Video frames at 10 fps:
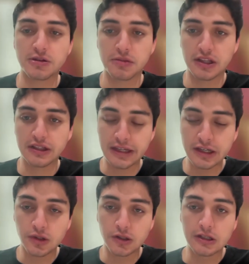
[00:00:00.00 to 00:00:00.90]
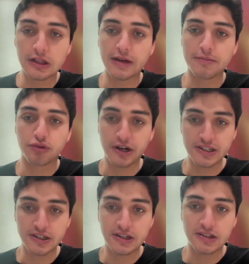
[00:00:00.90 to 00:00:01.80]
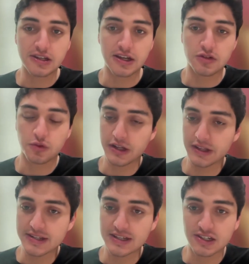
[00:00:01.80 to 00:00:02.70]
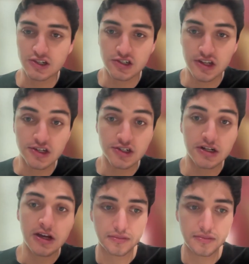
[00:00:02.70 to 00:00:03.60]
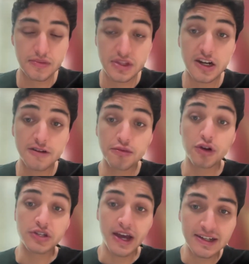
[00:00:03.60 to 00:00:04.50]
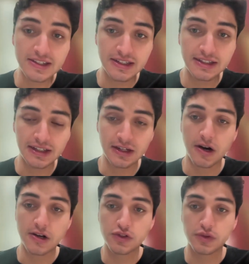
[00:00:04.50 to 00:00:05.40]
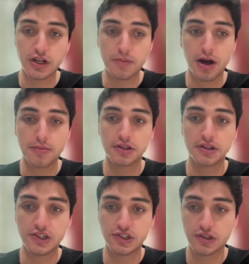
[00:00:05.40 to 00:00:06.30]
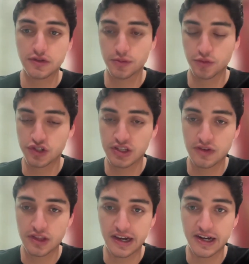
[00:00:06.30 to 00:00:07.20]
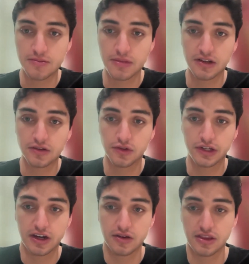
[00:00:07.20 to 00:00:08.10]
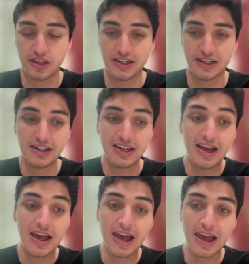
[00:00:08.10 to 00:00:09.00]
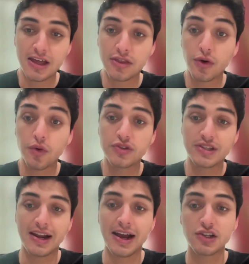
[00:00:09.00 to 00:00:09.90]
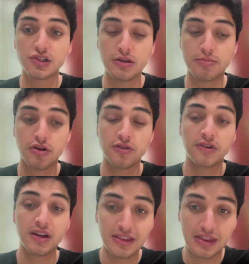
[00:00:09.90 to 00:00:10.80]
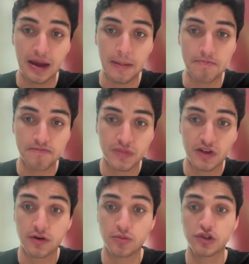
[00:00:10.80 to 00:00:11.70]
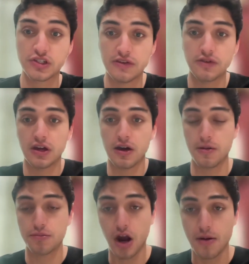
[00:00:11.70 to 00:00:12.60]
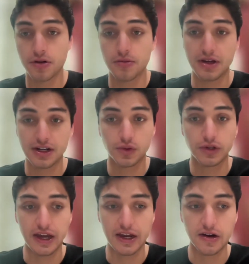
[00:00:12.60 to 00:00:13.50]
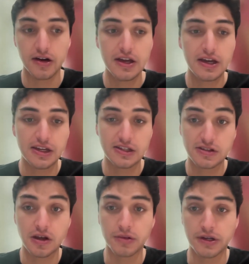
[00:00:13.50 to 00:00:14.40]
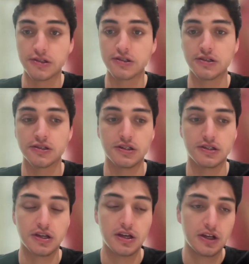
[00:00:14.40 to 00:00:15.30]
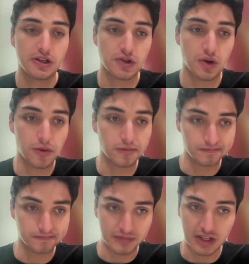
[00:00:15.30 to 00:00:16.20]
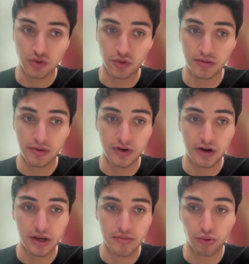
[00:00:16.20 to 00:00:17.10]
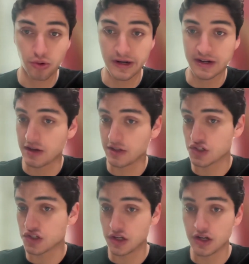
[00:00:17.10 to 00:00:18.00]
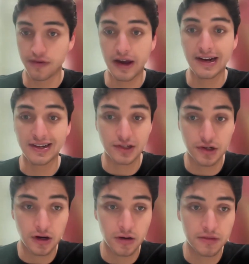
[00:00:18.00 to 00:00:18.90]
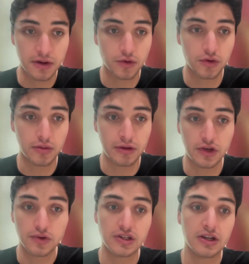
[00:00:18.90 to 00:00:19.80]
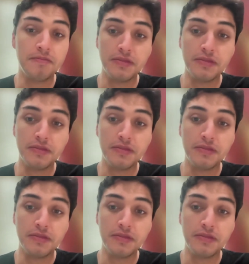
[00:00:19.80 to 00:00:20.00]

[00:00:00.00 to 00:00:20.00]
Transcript: some of the legal precedents as well as legislation that have protected incarcerated populations from receiving the kind of medical care that they need, and those that actually prevent them from receiving proper medical care in some instances. So that's going to be very important. Just to define a term that we're going to be using,